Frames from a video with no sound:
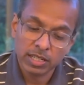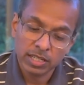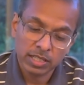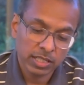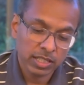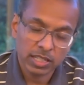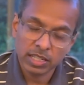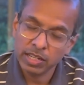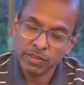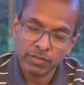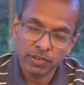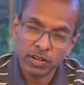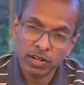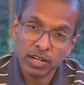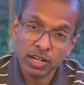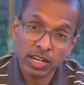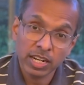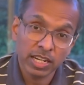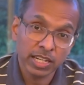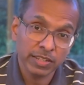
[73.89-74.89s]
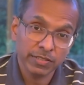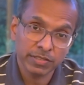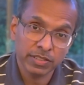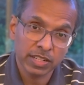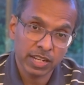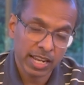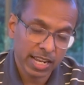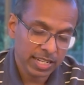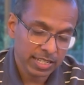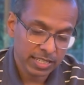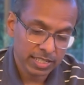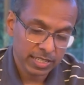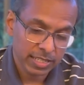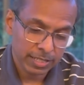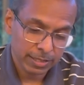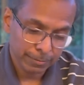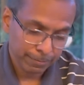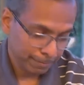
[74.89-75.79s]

that never leaves the lens.